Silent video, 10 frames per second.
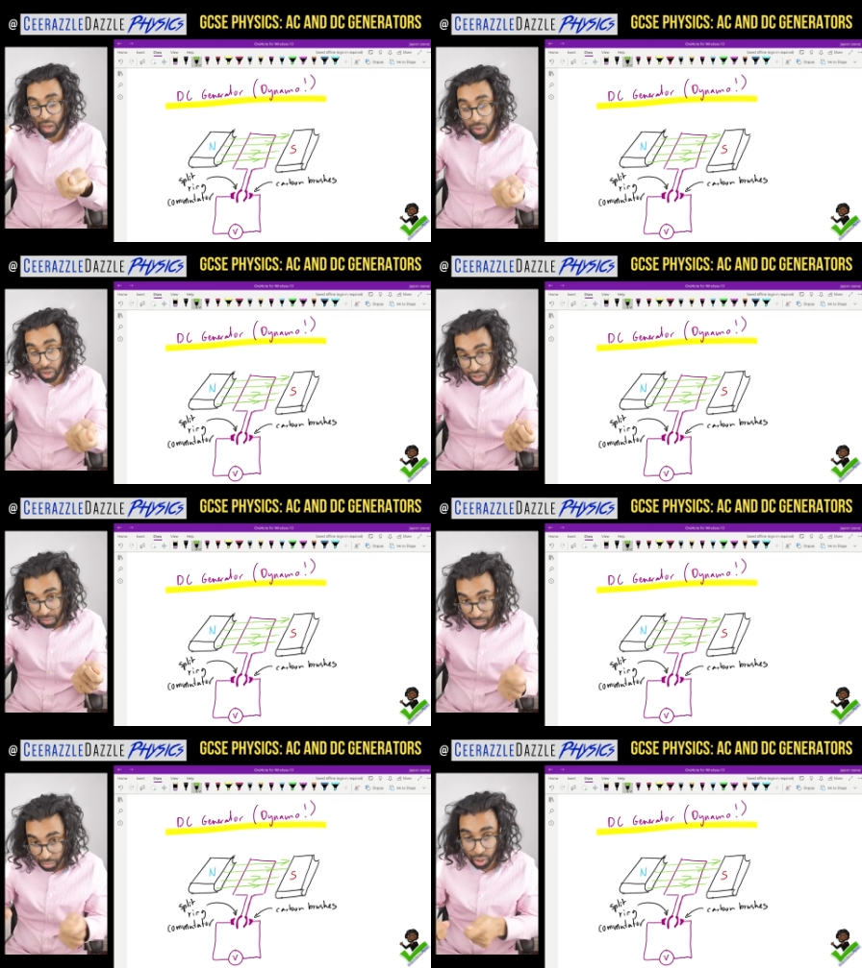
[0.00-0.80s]
We're going to
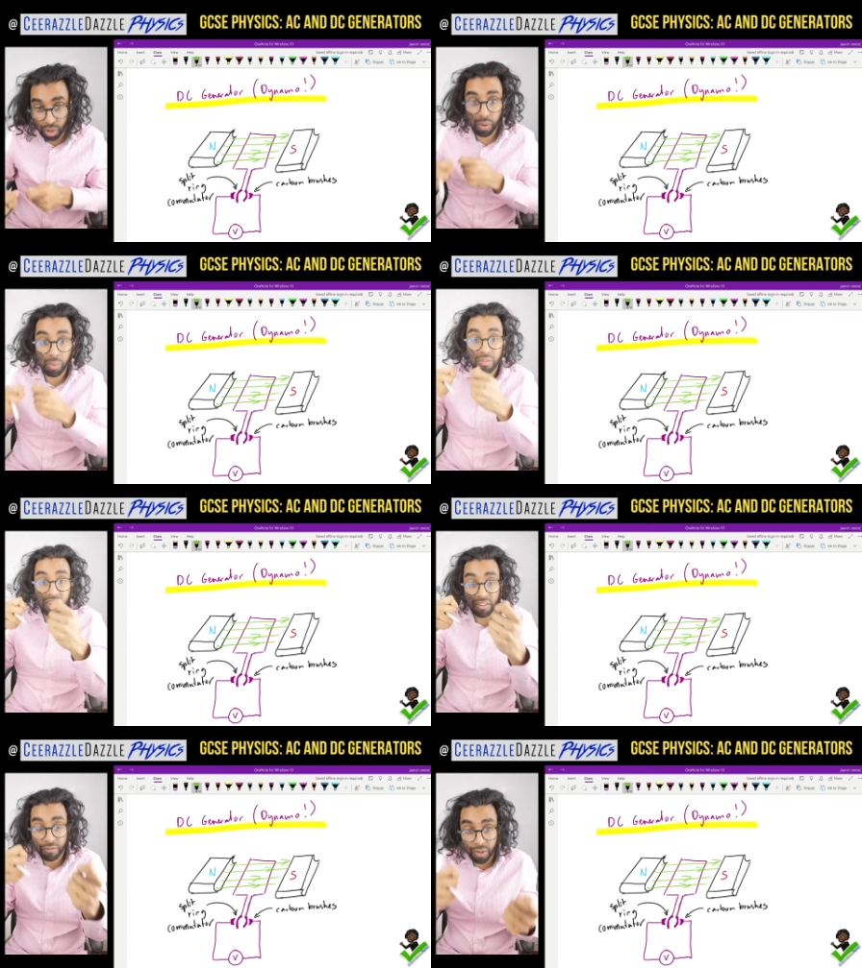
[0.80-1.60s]
move it
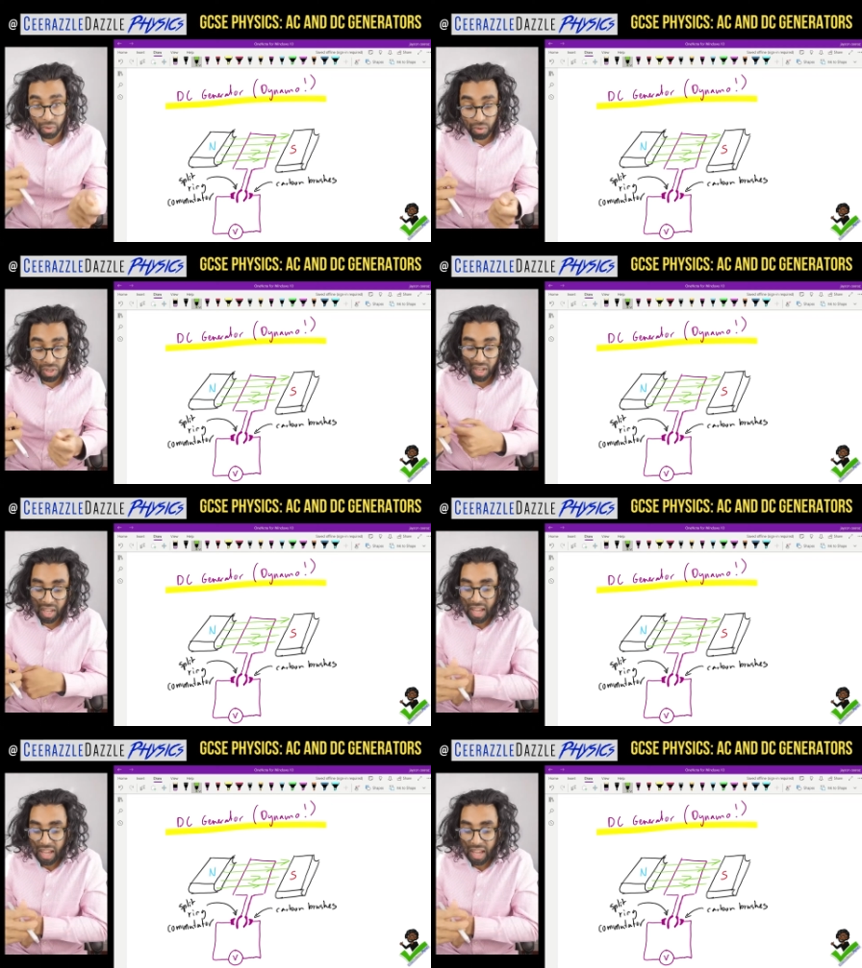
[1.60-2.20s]
within the field